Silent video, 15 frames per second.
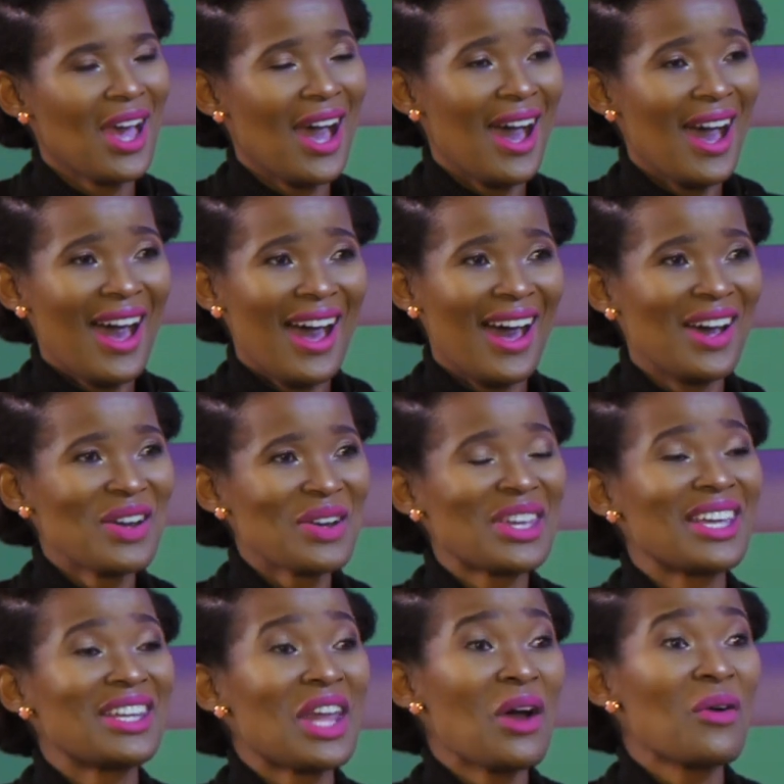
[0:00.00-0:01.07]

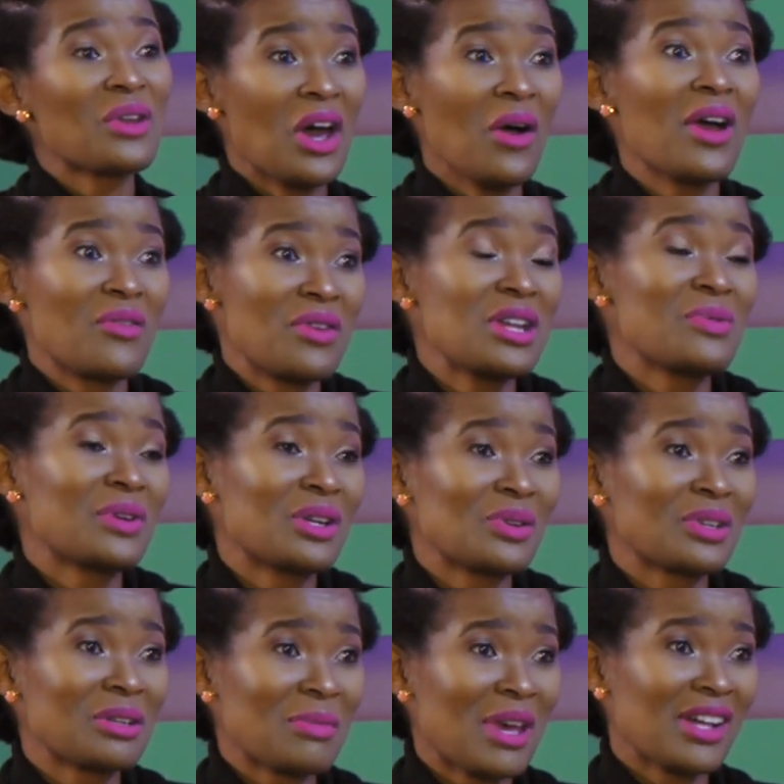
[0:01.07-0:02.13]
Okay. Now I really want to
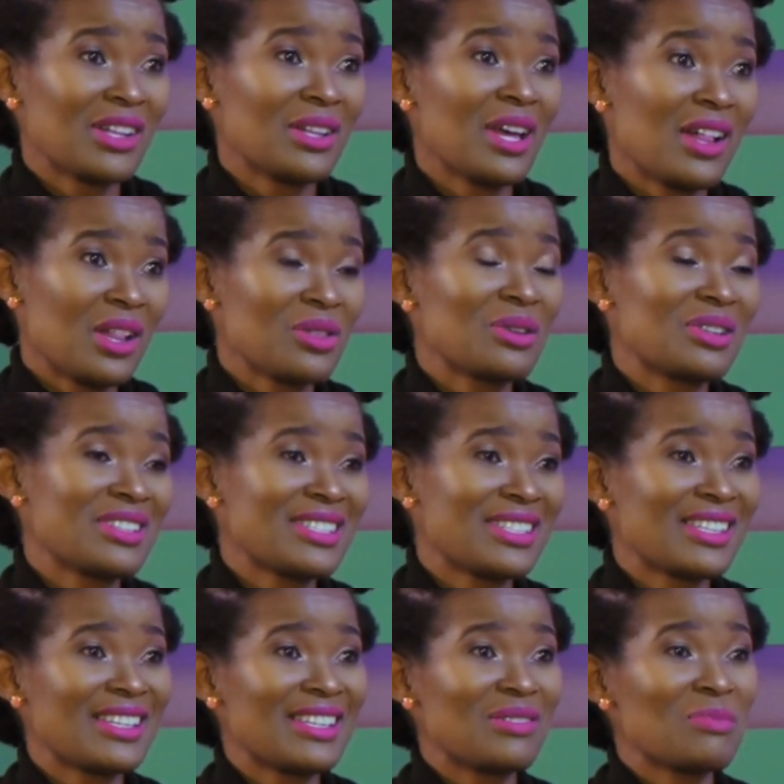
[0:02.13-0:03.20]
look at my health
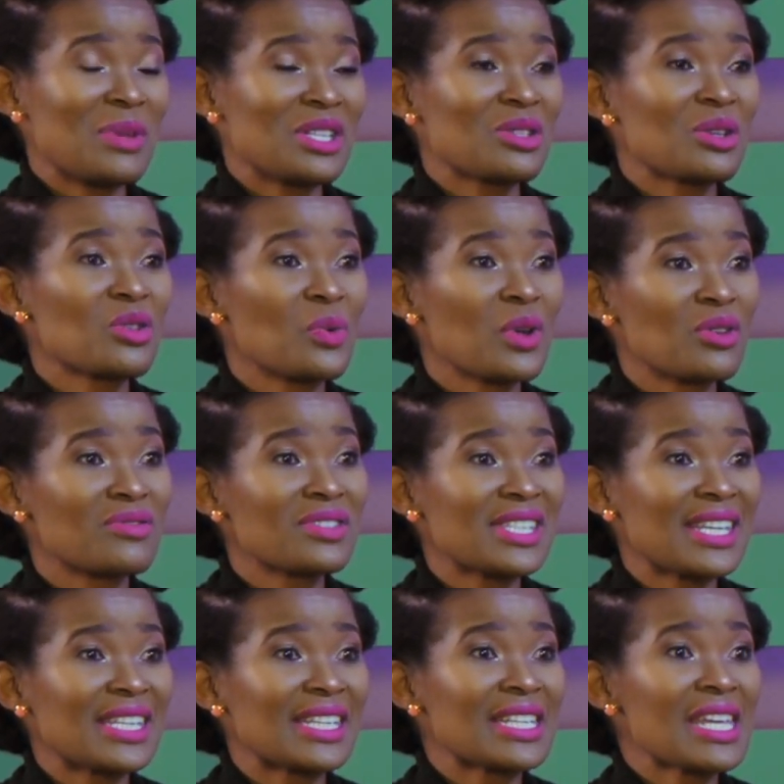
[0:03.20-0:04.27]
holistically based on the way you've
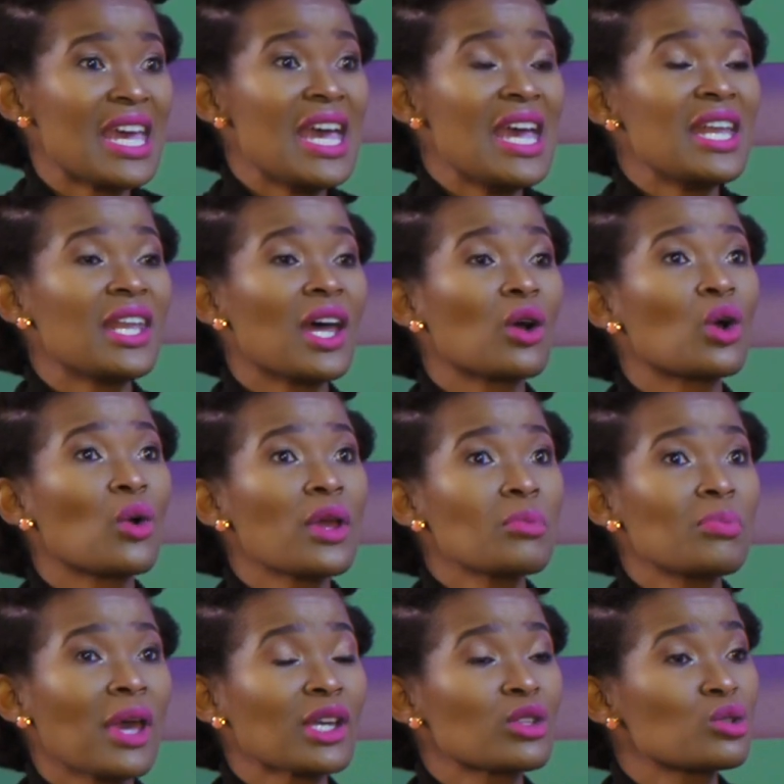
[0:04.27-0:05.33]
said it. Now, going
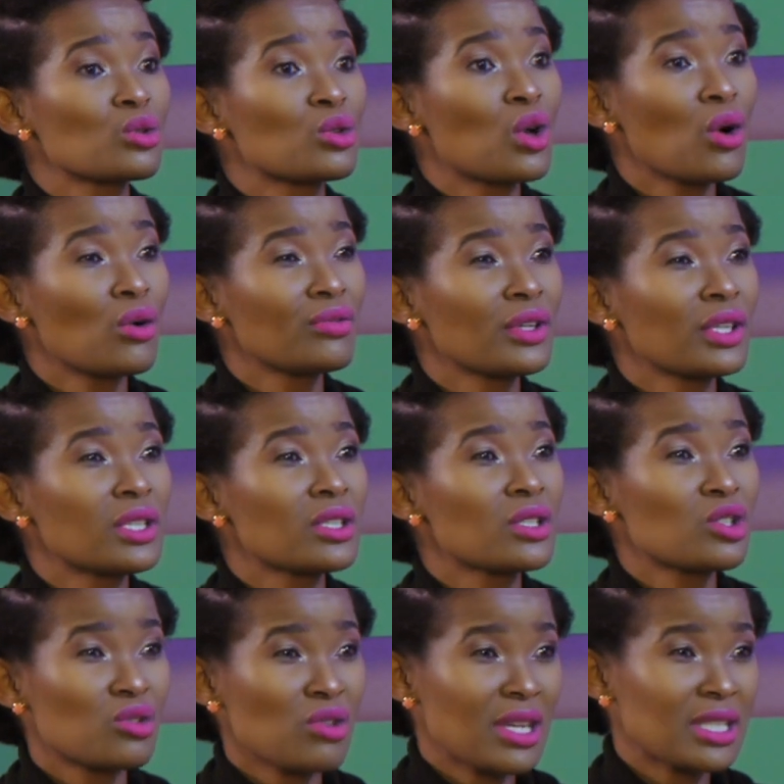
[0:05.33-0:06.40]
back to COVID
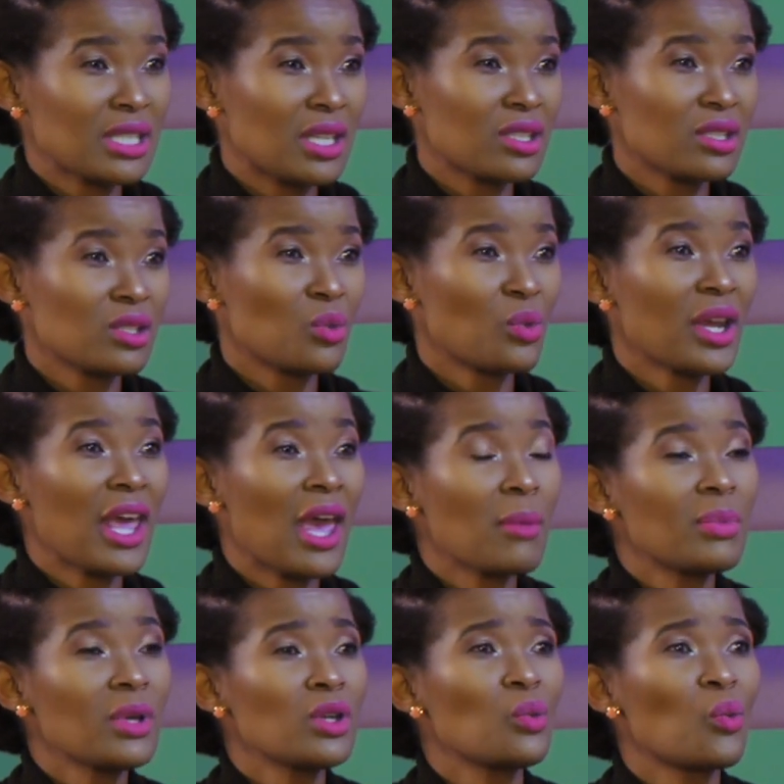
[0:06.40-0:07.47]
stresses, what
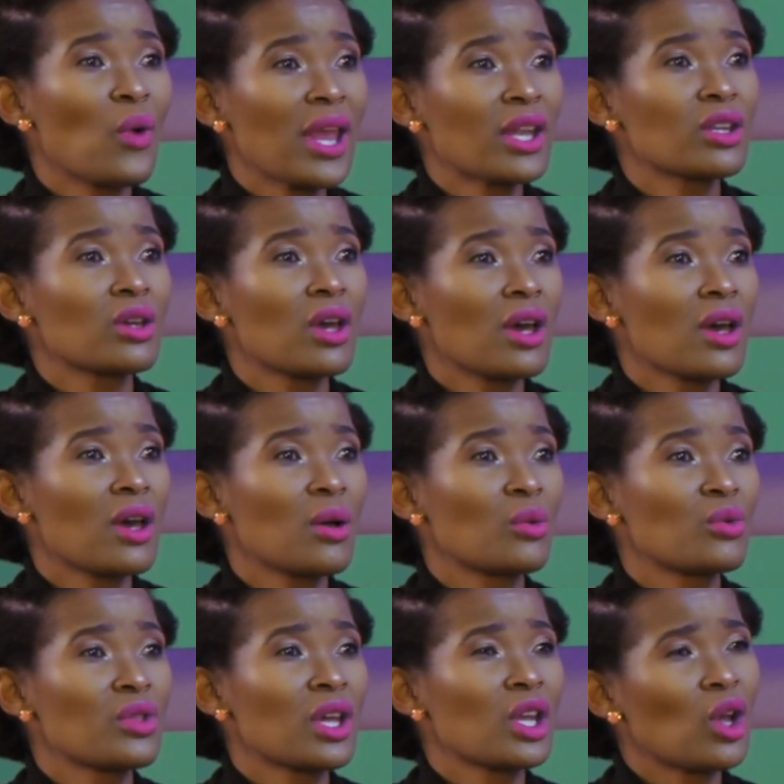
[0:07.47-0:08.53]
happened when
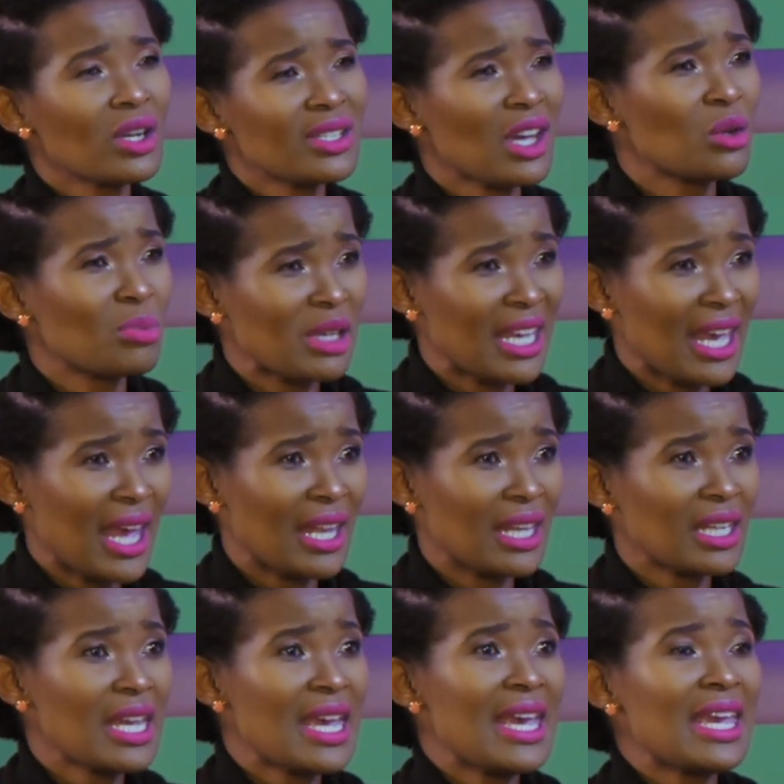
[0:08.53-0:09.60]
the lockdown
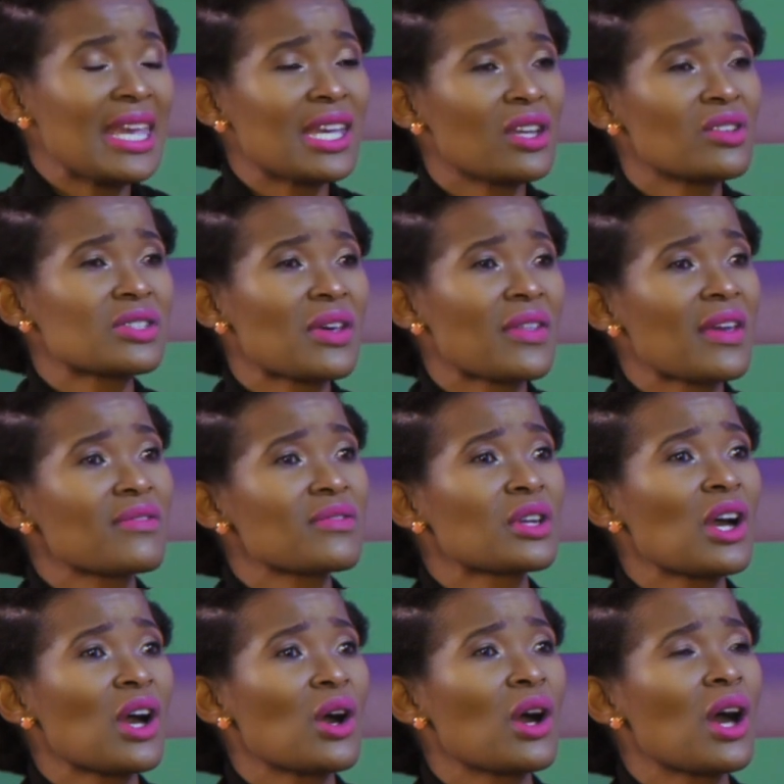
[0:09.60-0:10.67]
began here in South
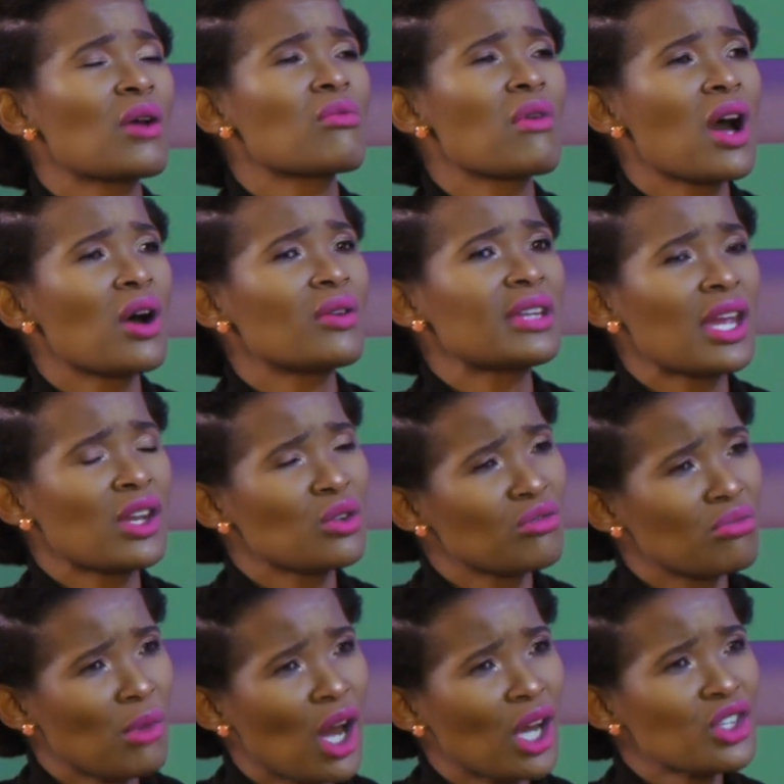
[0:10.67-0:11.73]
Africa around end
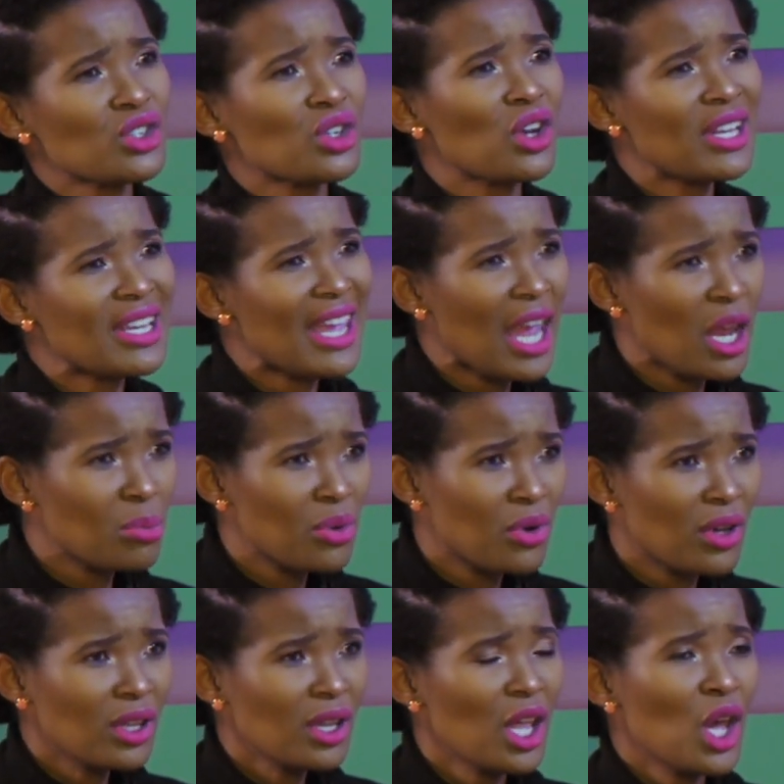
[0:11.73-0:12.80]
of March, early
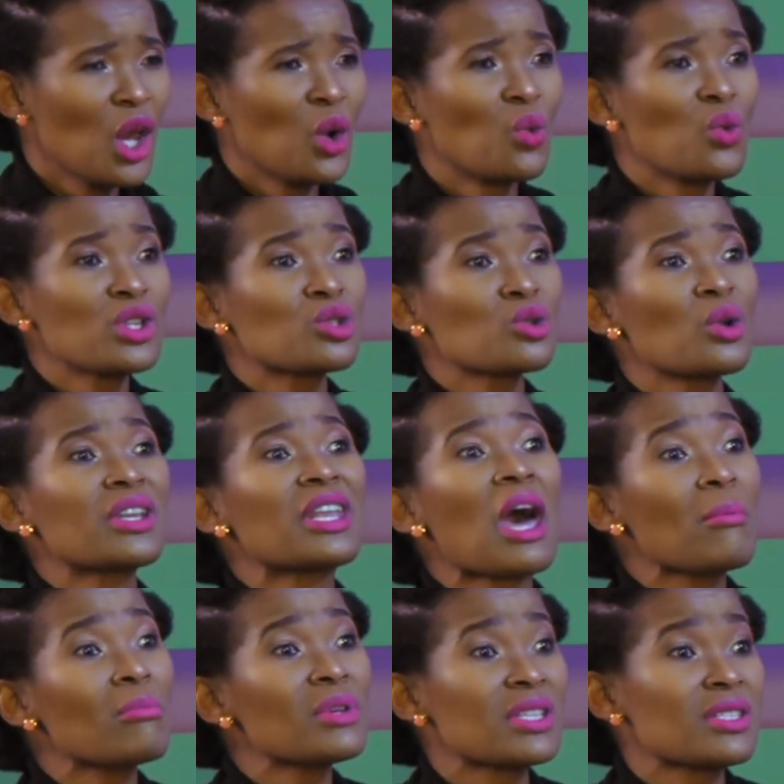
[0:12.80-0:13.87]
April, we saw
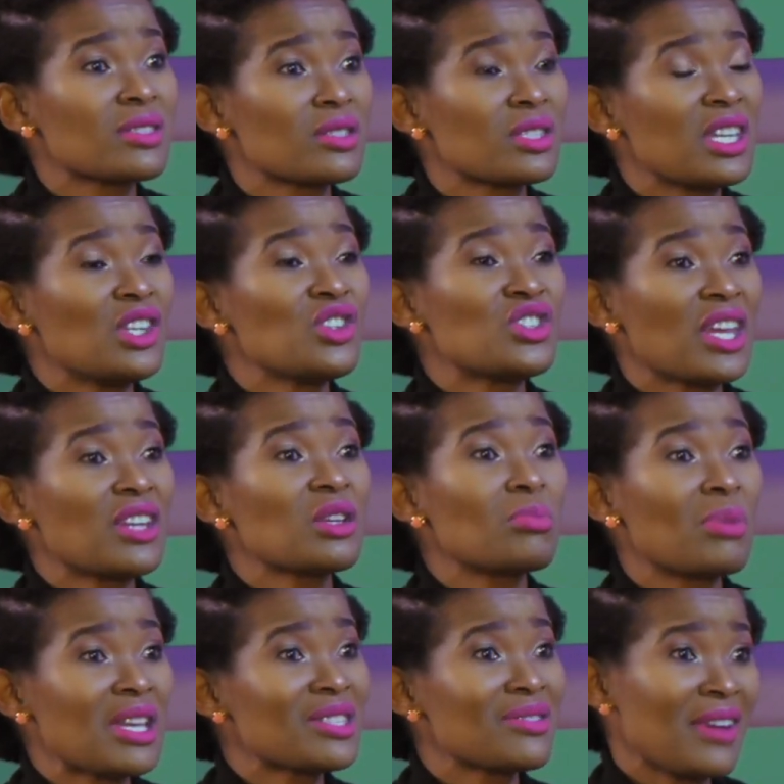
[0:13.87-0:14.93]
numbers in
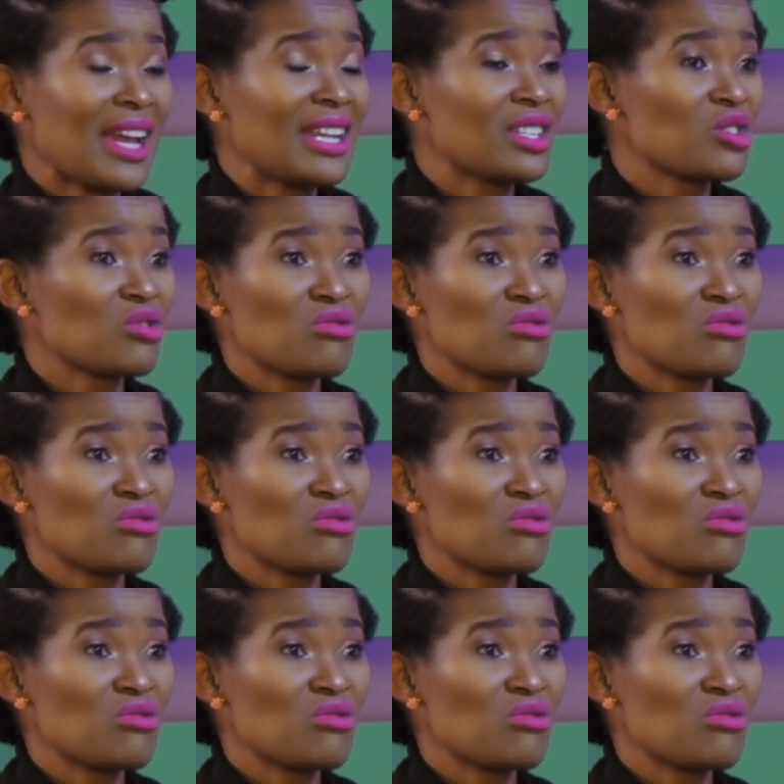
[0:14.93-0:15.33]
gender-based violence